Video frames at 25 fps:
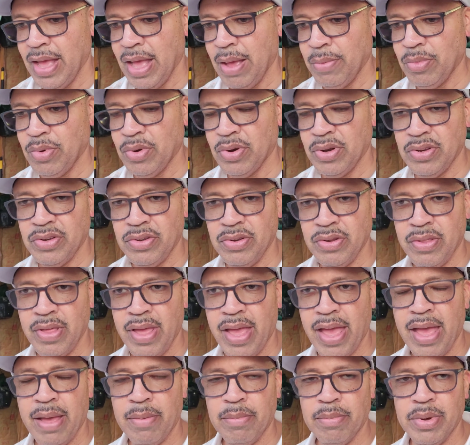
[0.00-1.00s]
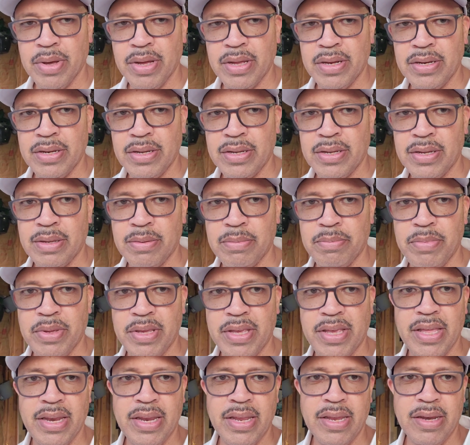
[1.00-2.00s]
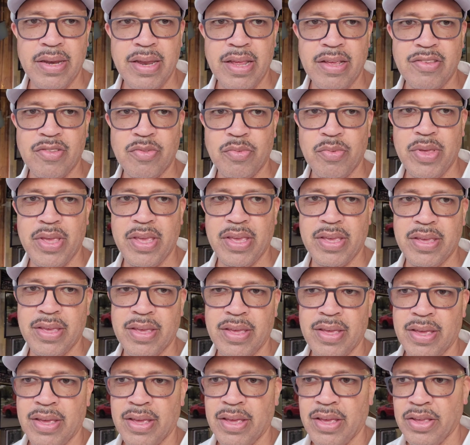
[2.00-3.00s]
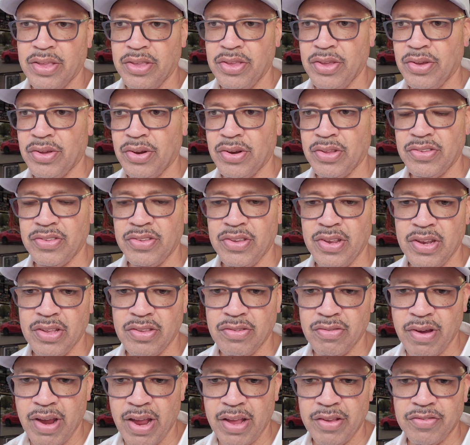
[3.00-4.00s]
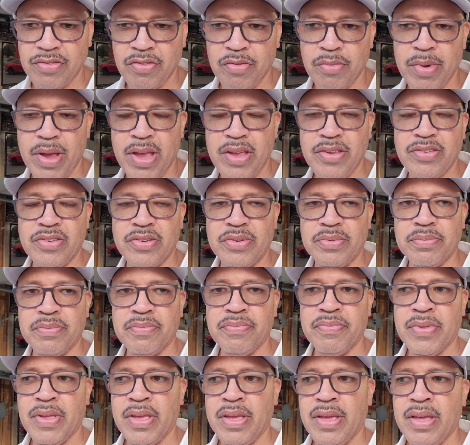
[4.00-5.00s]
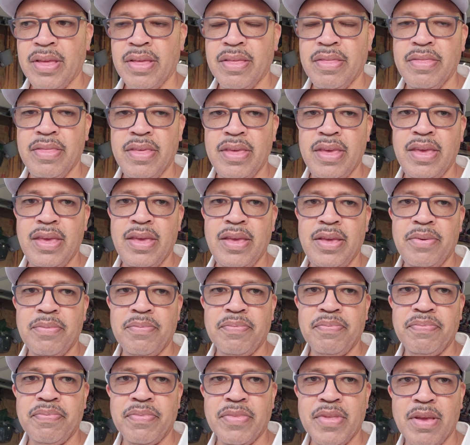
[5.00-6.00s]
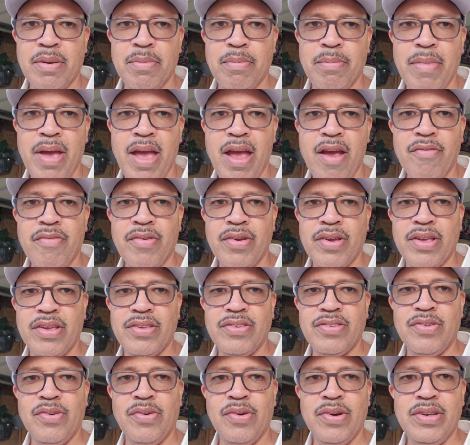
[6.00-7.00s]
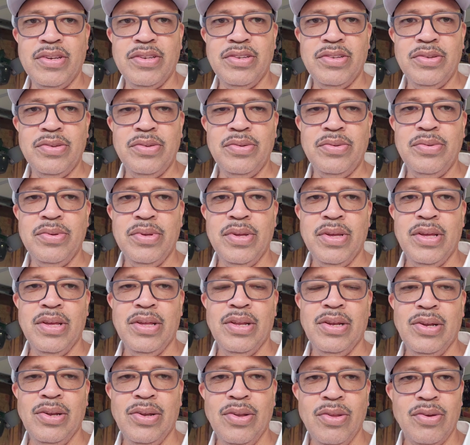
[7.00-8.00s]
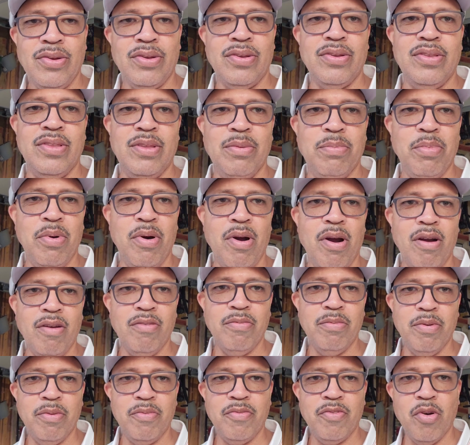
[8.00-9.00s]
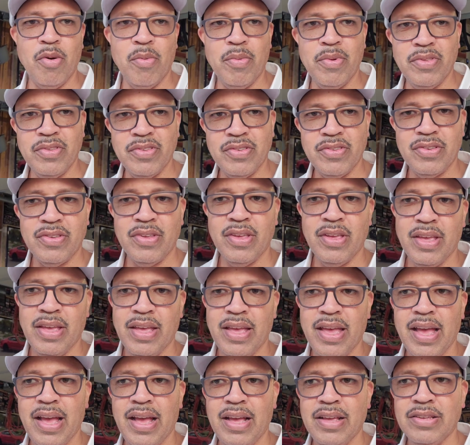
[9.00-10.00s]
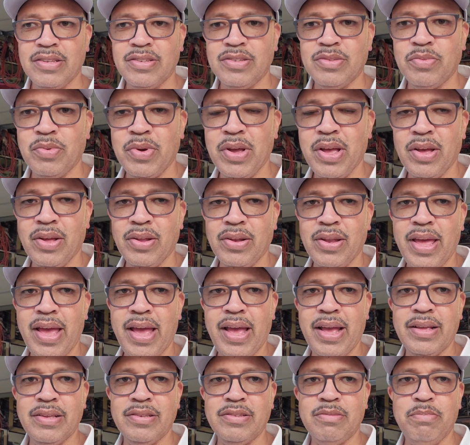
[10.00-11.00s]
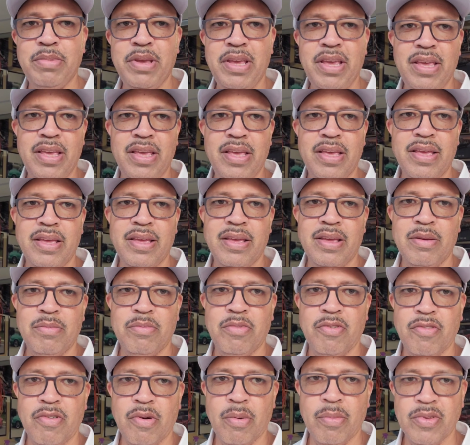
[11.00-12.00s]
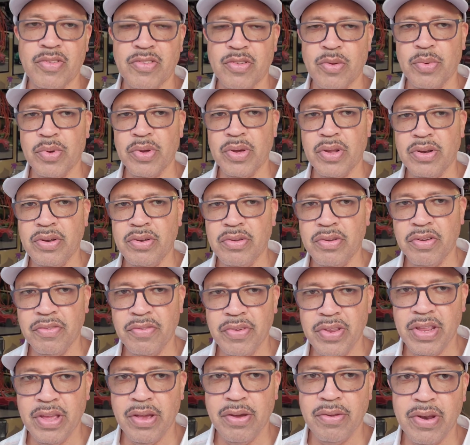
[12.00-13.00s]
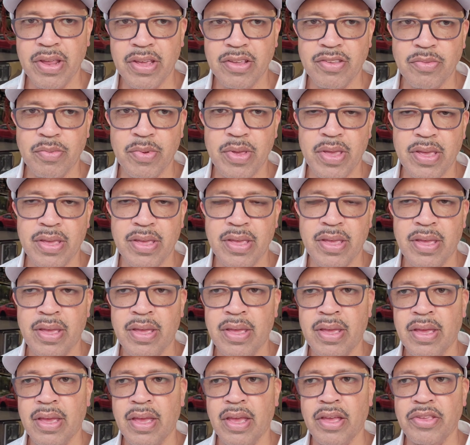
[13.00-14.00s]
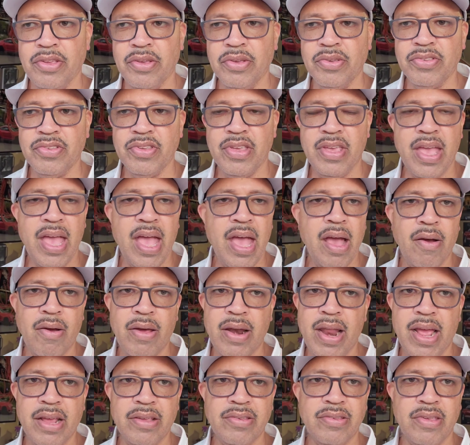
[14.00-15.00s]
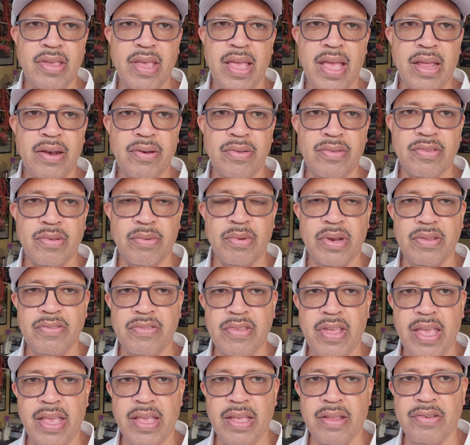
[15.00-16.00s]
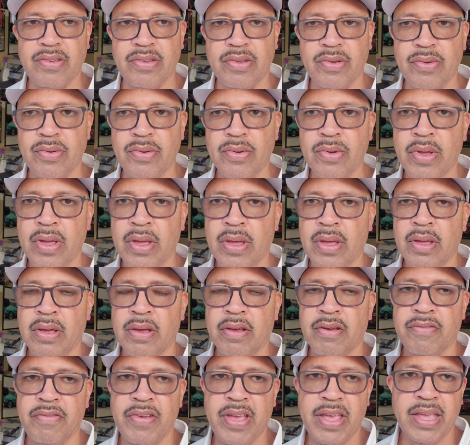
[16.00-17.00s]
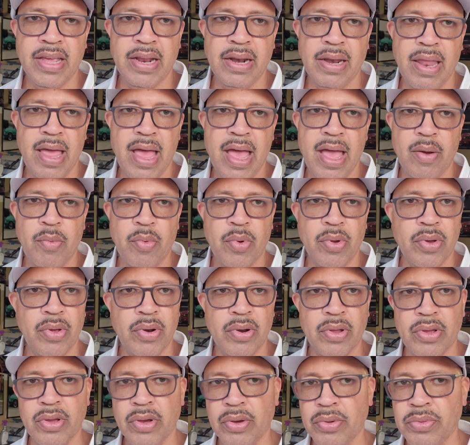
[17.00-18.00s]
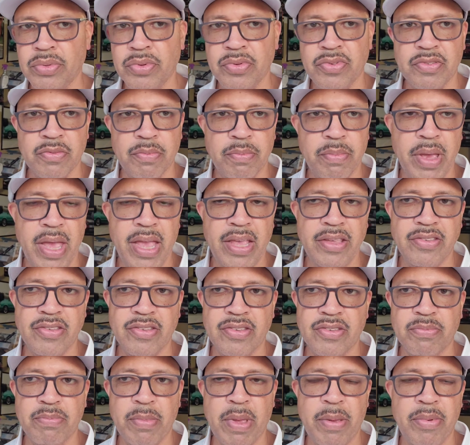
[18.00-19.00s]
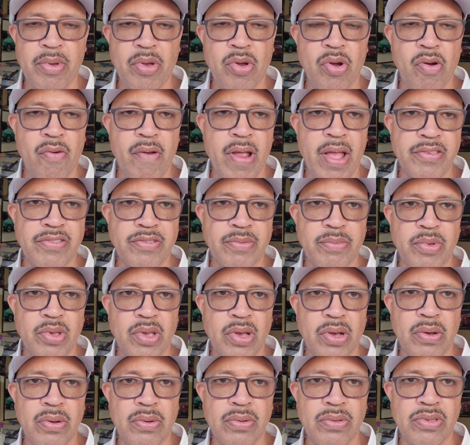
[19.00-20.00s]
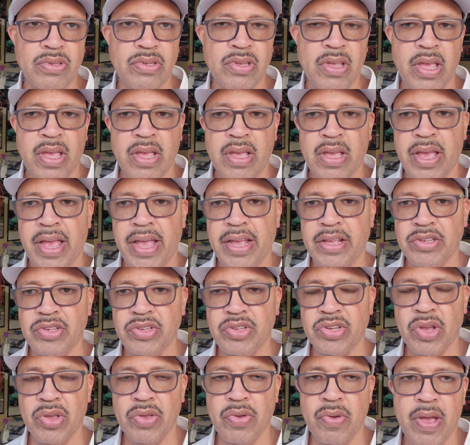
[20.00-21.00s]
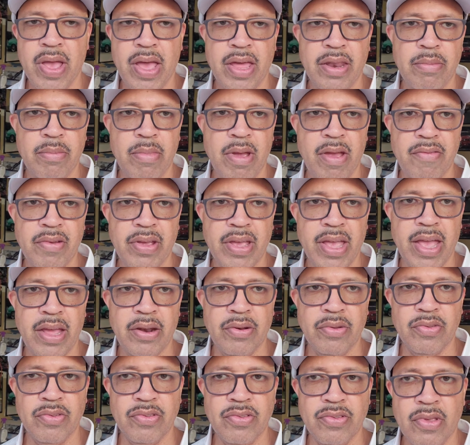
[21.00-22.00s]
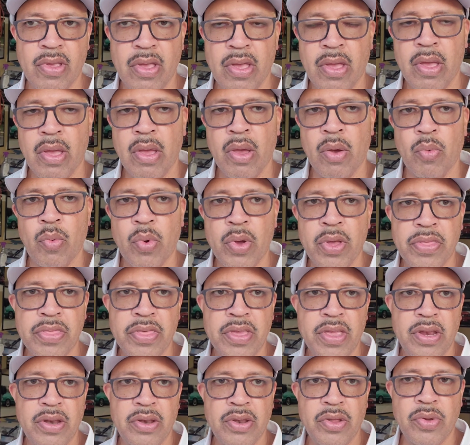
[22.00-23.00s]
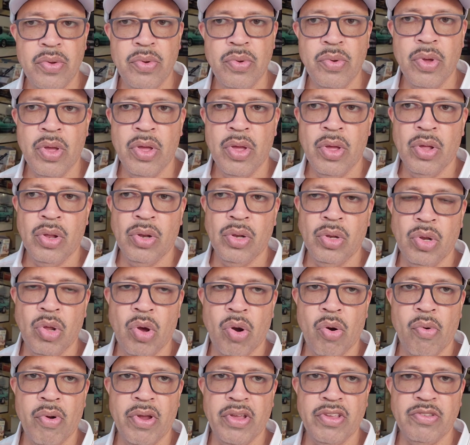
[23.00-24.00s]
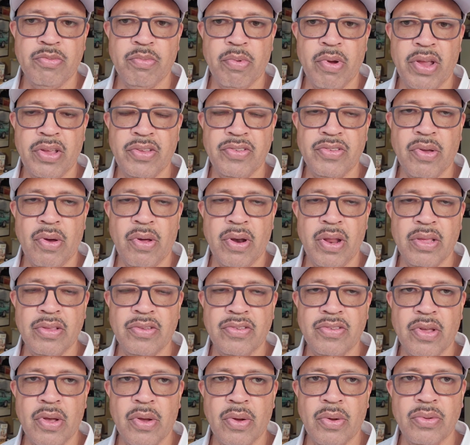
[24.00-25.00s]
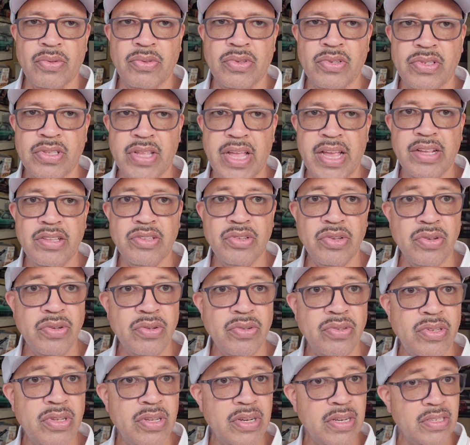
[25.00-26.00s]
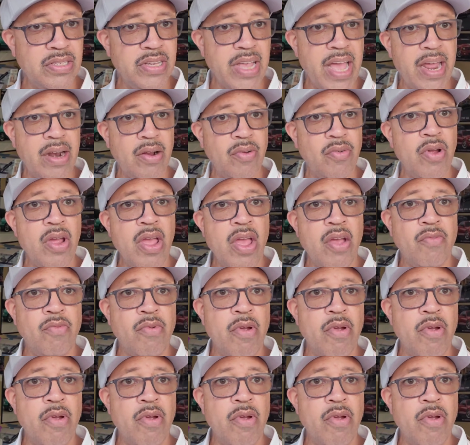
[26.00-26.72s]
I'm going to do that, but beginning next week, you're going to see the transformation. The Maverick is going to look the part of performance as well as be performance. So we're going to do a video next week, and you'll see how it actually handles. I'm going to take it to a vacant lot, and we're going to go through some paces, maybe go around some cones, and show you how the Maverick handles with the new lowering springs on it. So stay tuned to the channel.